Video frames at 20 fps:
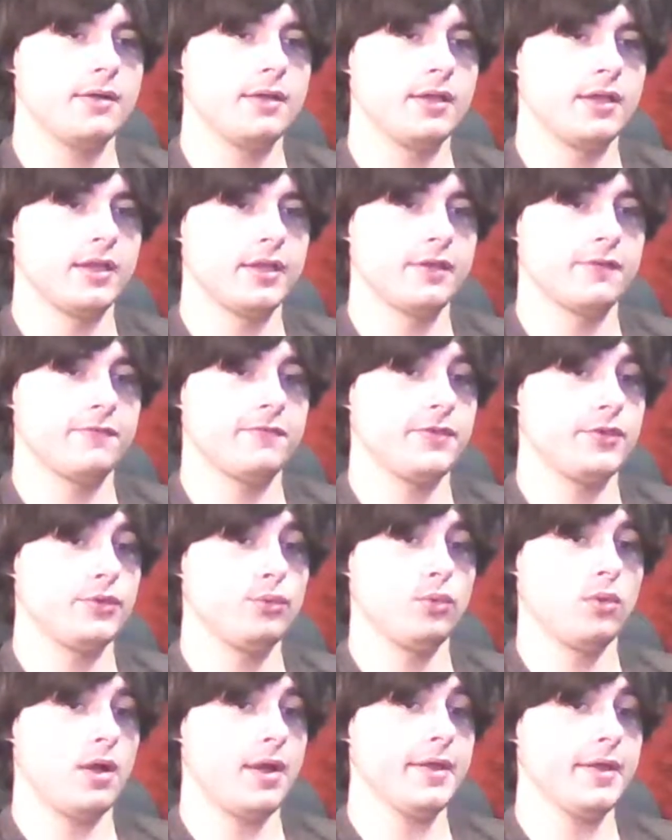if
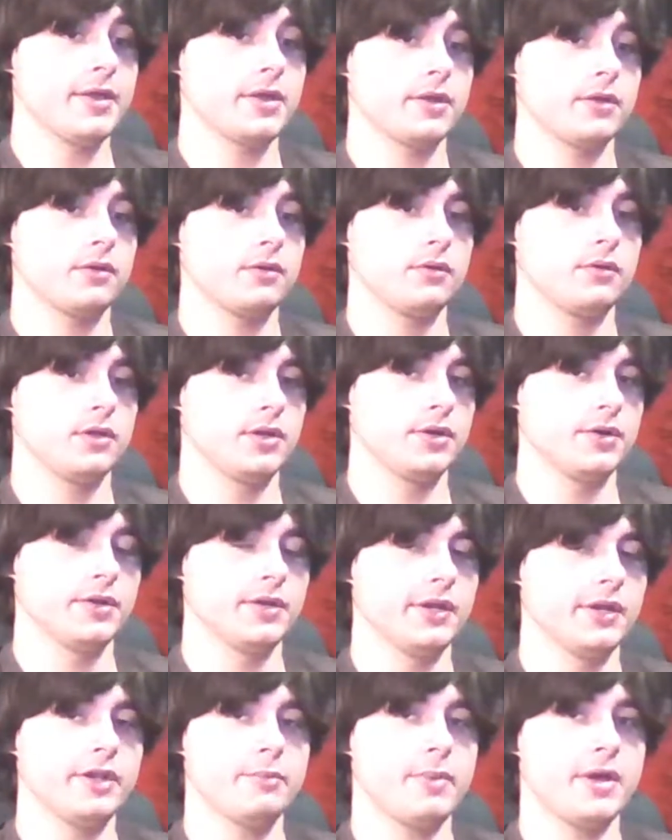you like
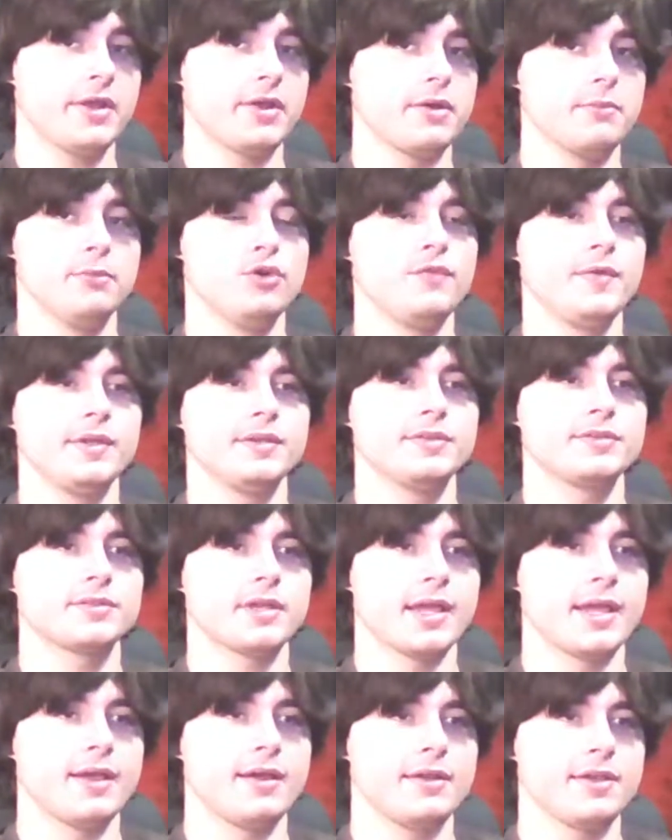good independent
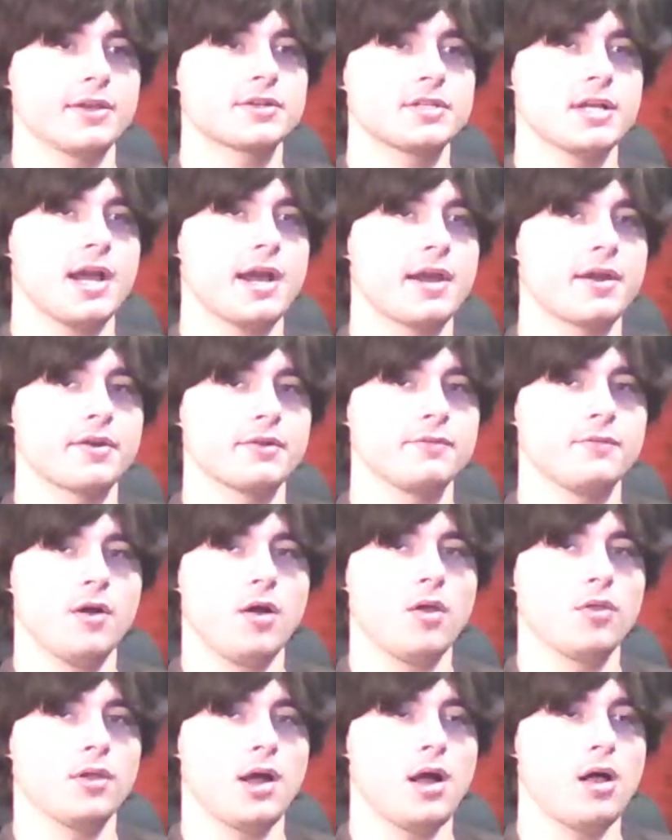movies and you're tired of
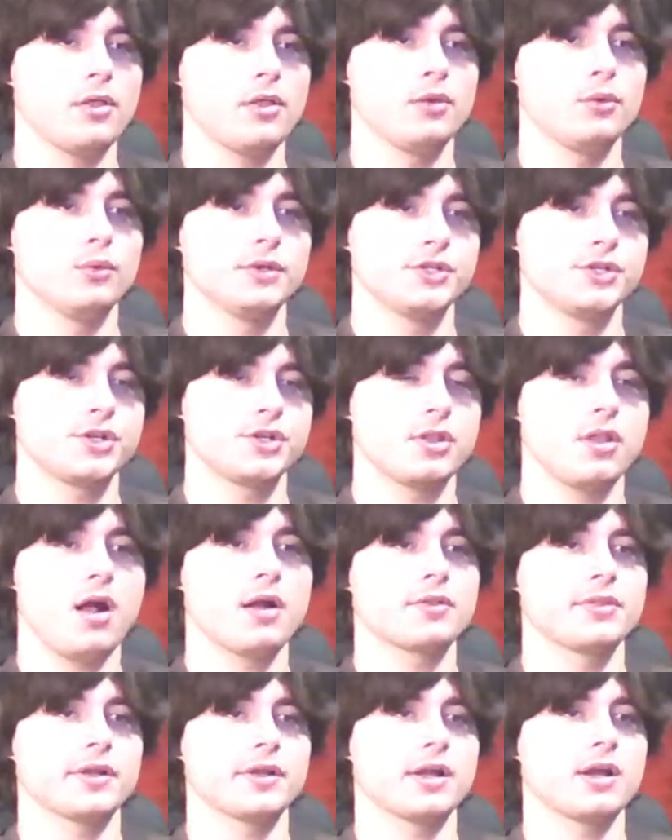all the Hollywood
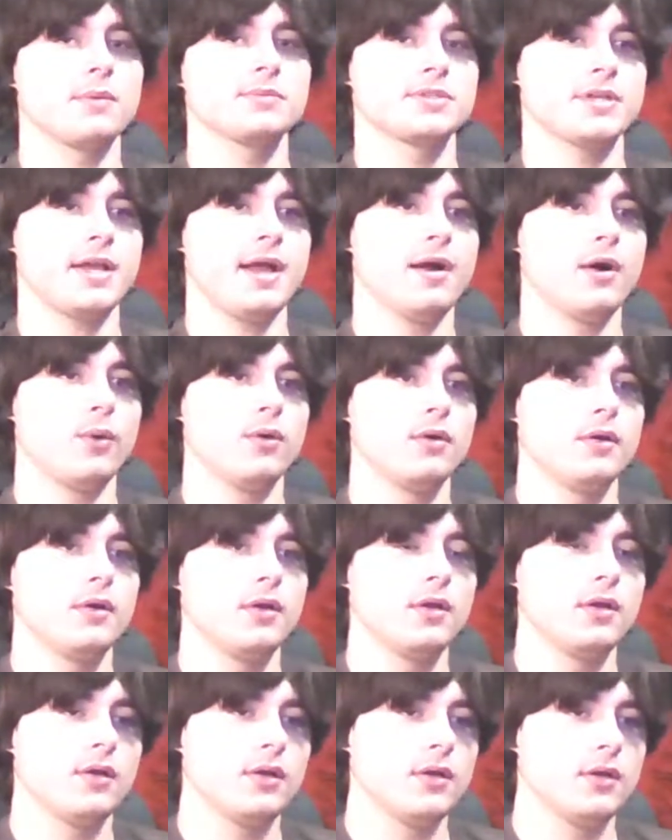schlock that comes out,
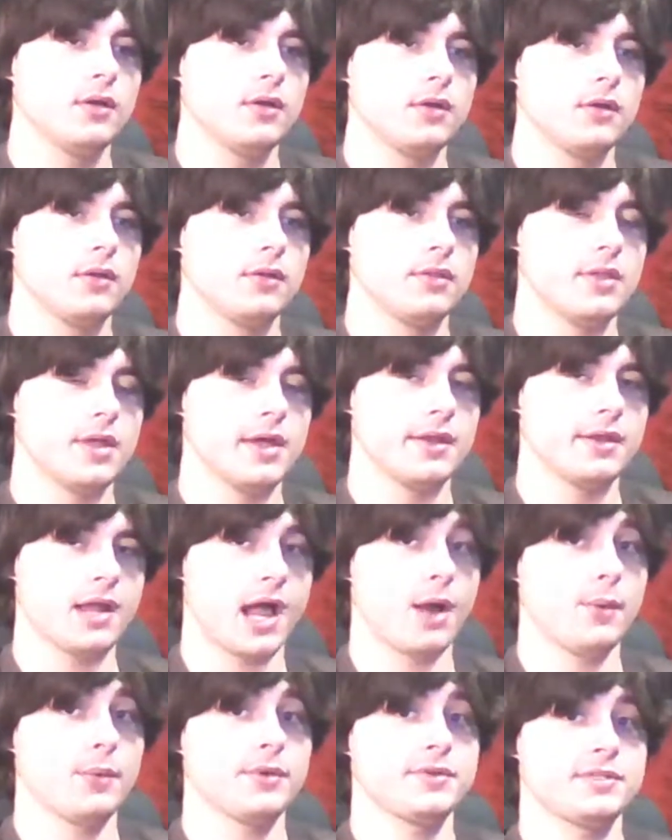then
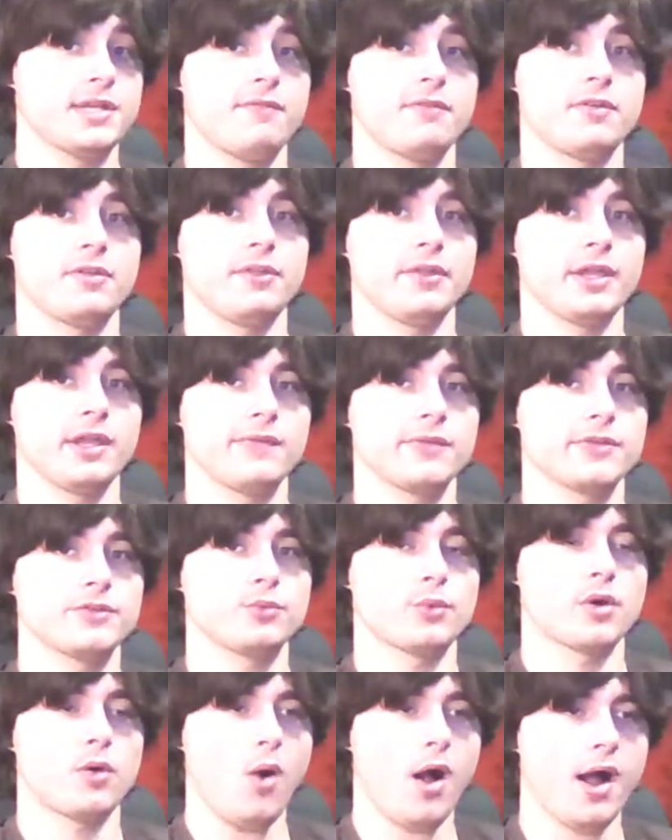I would definitely give this
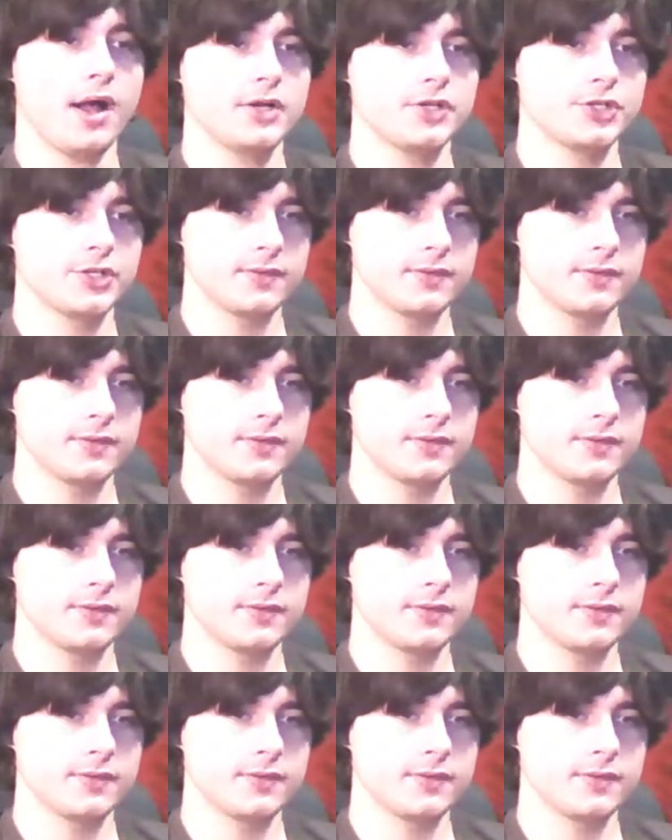one a watch.